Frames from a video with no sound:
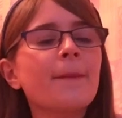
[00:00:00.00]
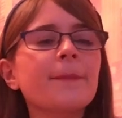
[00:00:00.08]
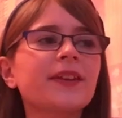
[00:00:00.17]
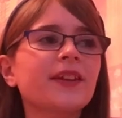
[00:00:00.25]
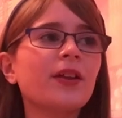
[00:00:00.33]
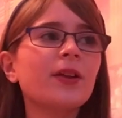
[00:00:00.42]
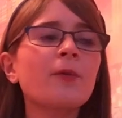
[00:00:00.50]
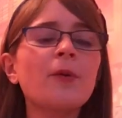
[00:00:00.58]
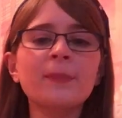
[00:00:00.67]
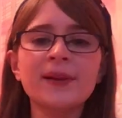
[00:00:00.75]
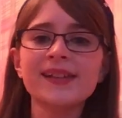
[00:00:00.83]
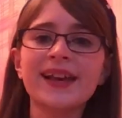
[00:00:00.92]
but the only
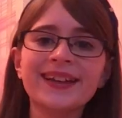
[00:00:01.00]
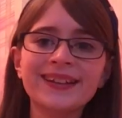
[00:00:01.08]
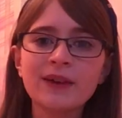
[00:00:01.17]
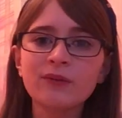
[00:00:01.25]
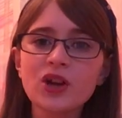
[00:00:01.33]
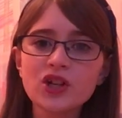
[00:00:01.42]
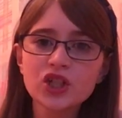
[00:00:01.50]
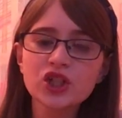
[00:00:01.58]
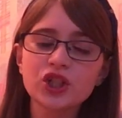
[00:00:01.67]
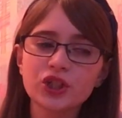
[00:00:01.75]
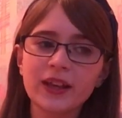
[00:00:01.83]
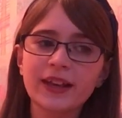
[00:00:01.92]
problem is I can never actually
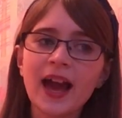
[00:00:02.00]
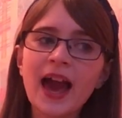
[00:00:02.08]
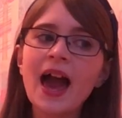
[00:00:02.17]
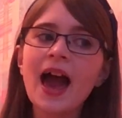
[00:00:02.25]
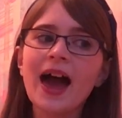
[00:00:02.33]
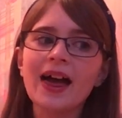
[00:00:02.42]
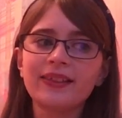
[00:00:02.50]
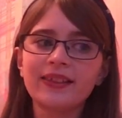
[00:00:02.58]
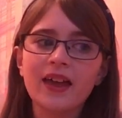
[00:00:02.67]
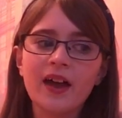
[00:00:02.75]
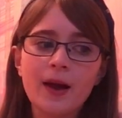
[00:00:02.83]
do like a, um,